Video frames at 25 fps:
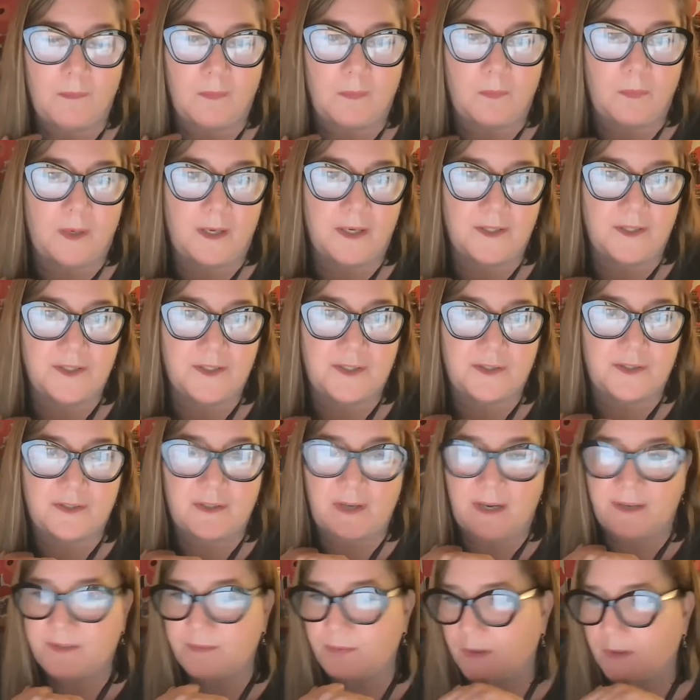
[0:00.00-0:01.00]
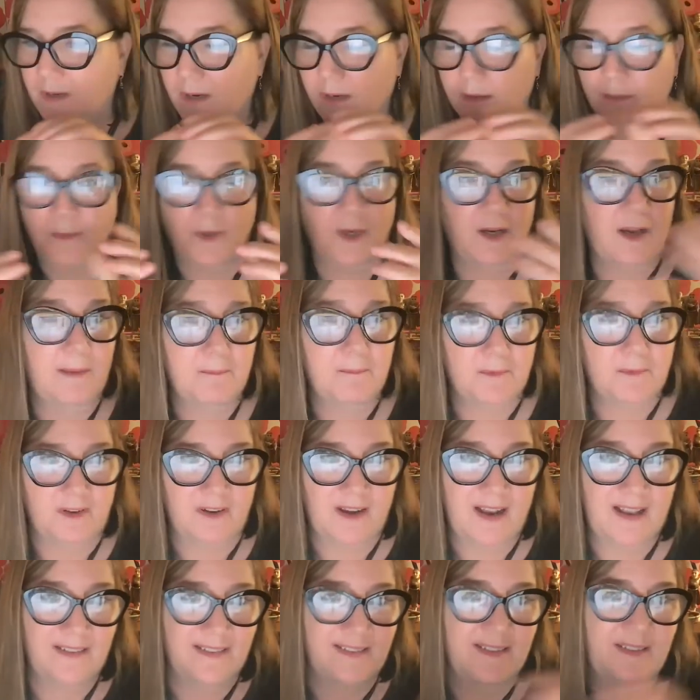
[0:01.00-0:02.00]
which Jasper
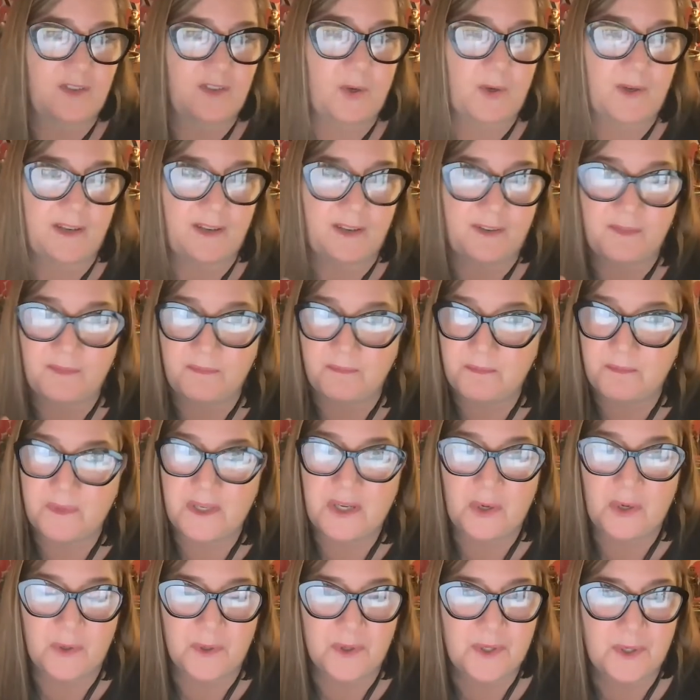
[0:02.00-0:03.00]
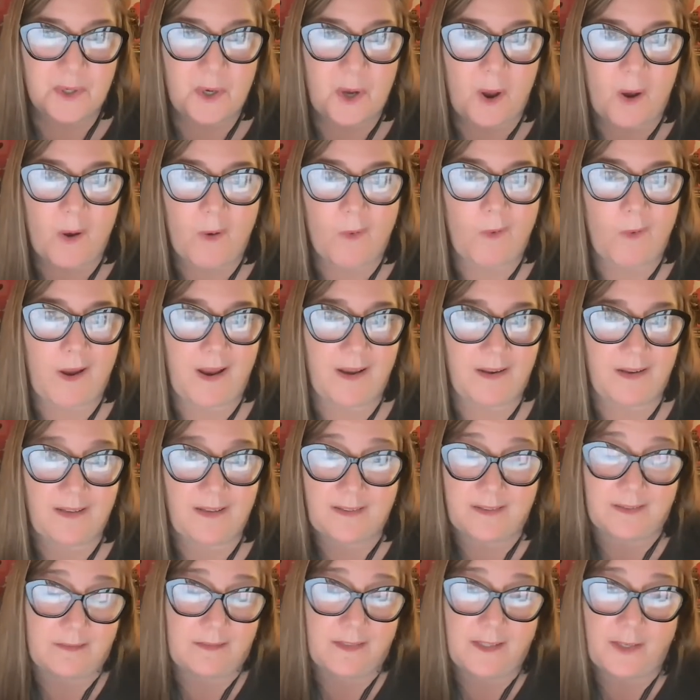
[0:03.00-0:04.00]
Carter-Morales started years ago. And
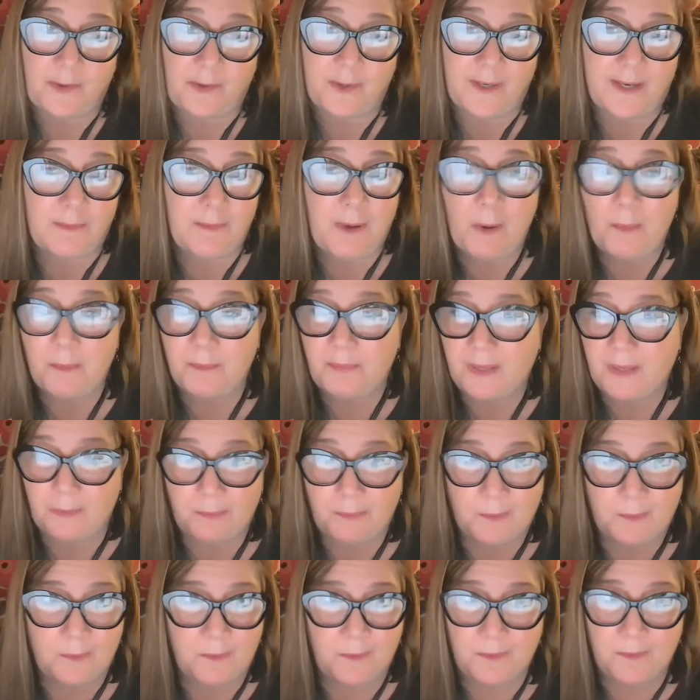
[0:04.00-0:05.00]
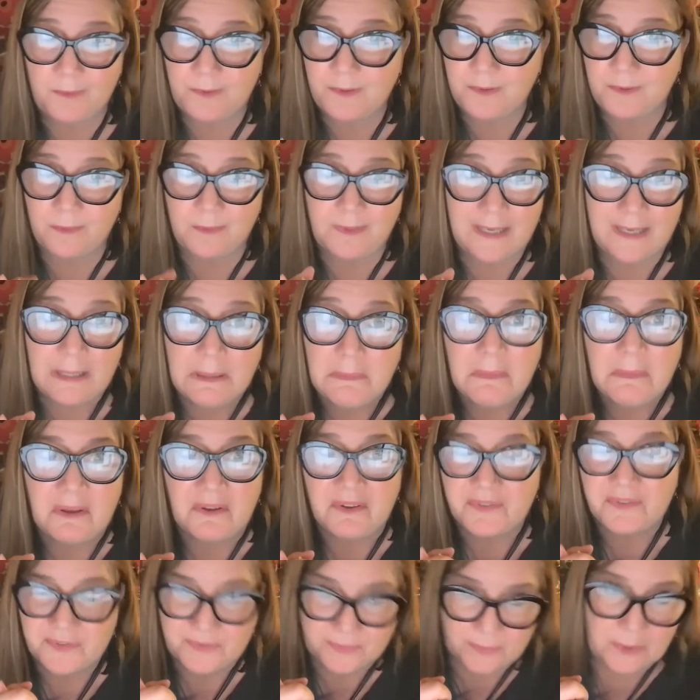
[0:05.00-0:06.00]
it's literally about people who do
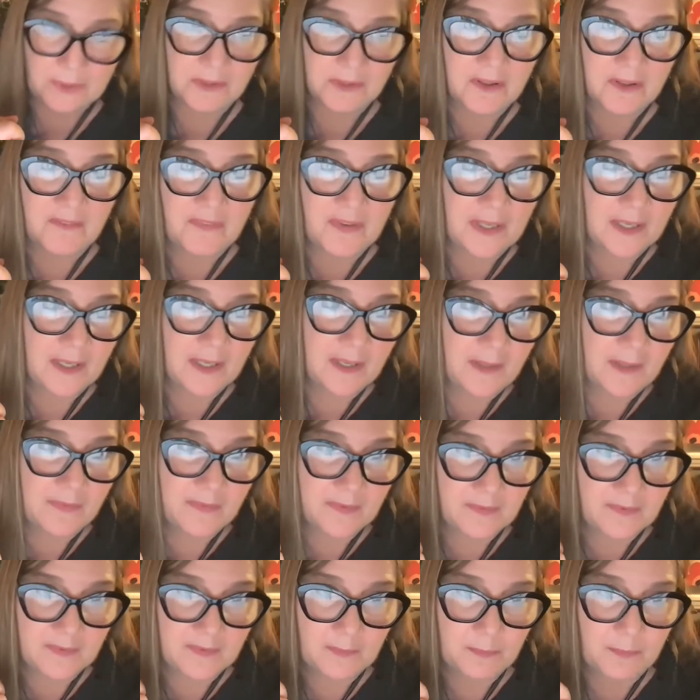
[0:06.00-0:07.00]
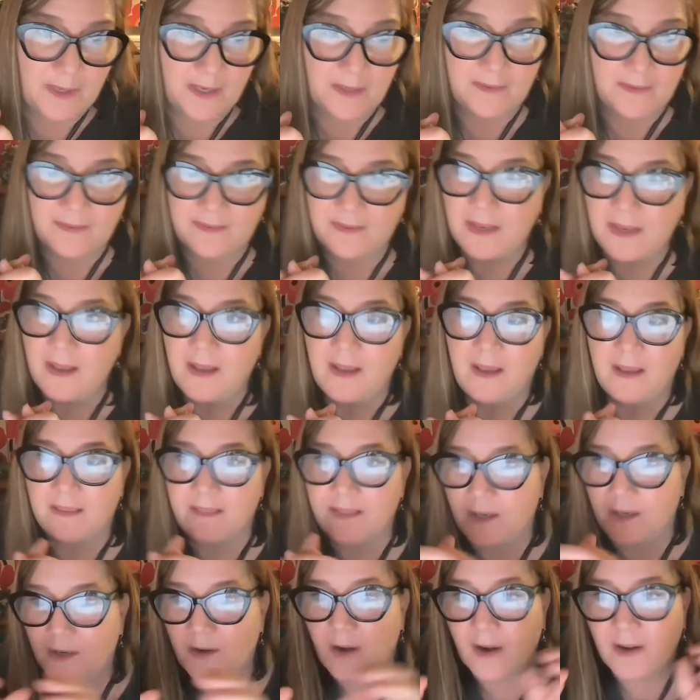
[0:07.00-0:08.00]
emails for a living in this space.
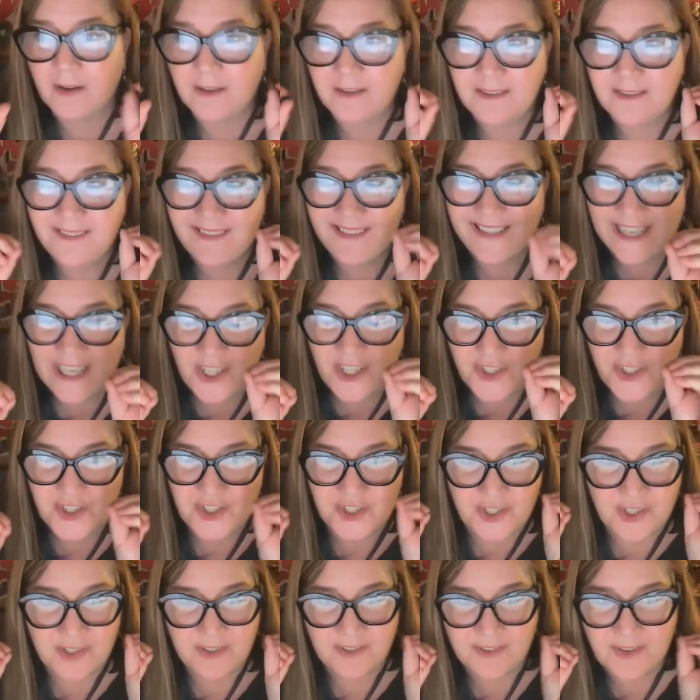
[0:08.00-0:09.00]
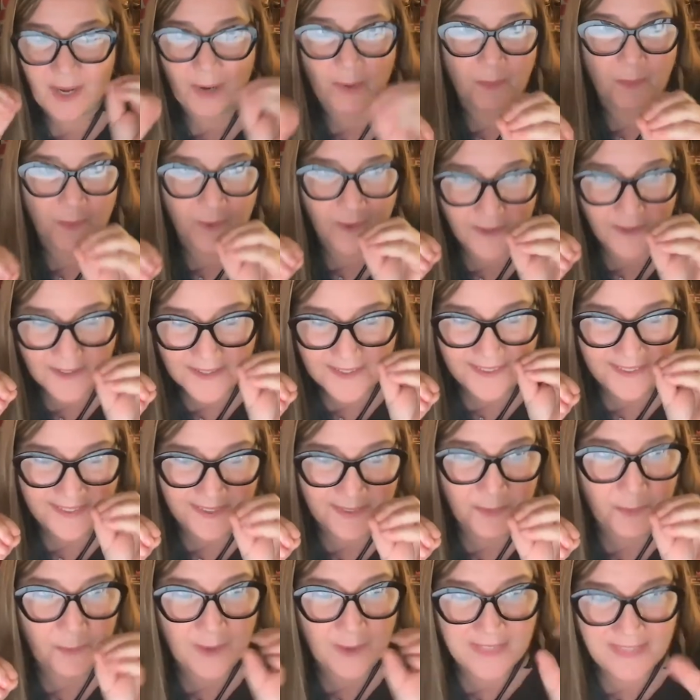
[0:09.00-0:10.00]
There are niche networks
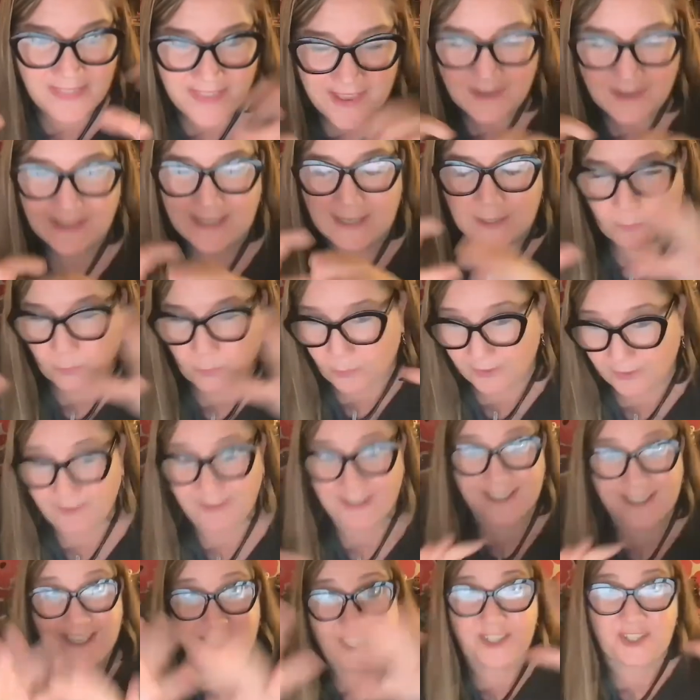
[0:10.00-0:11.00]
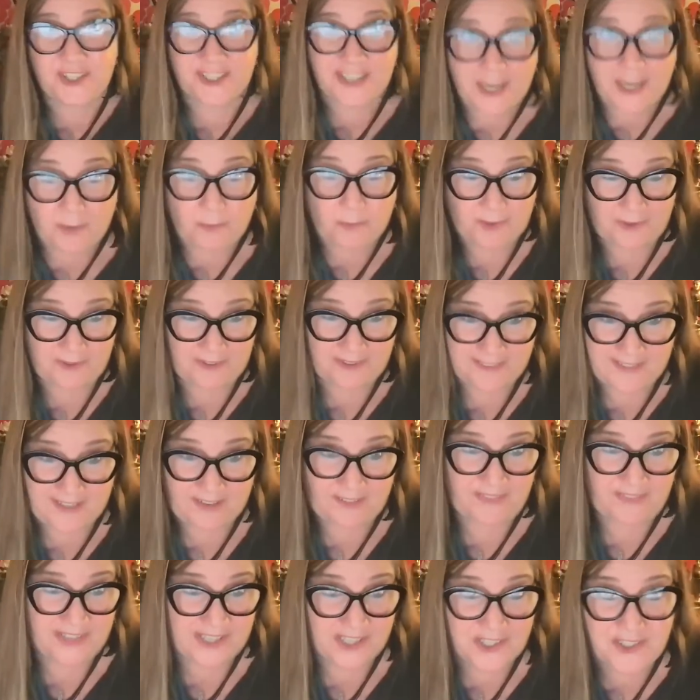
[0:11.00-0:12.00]
with it. Like we're a niche network
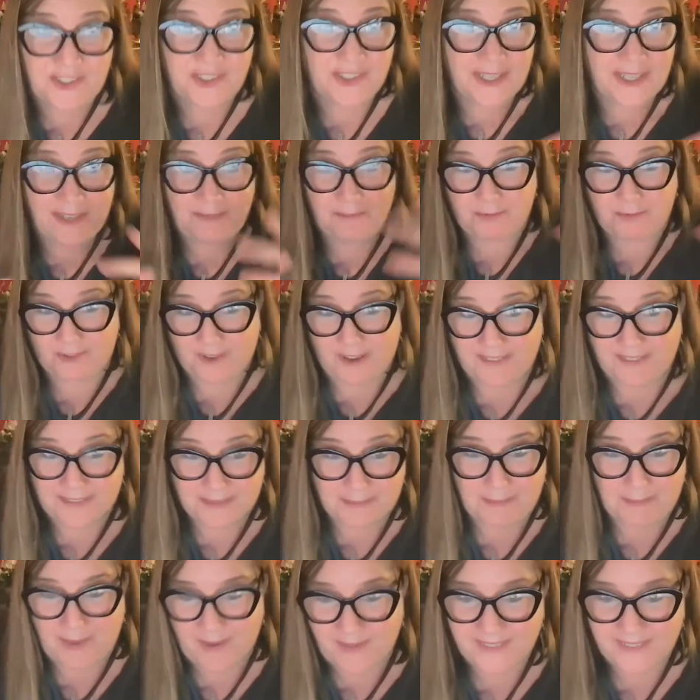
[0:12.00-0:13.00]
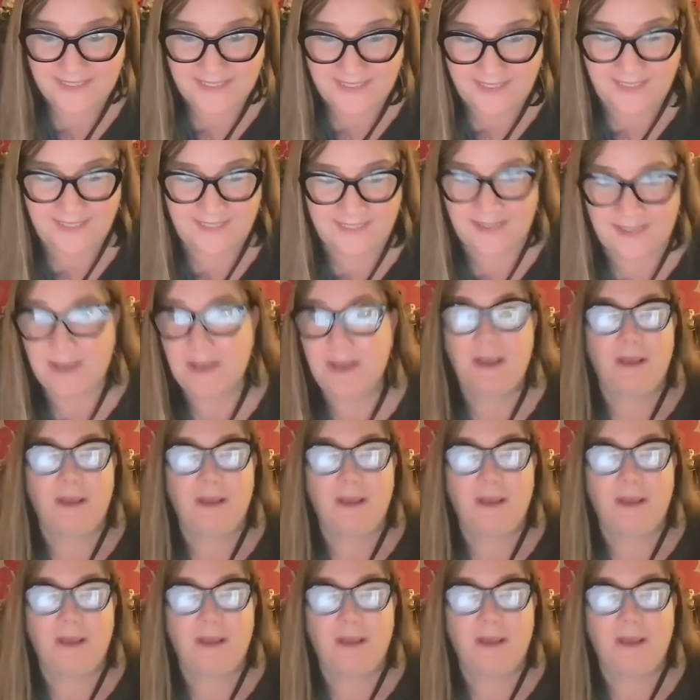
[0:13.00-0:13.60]
definitionally, progressive politics,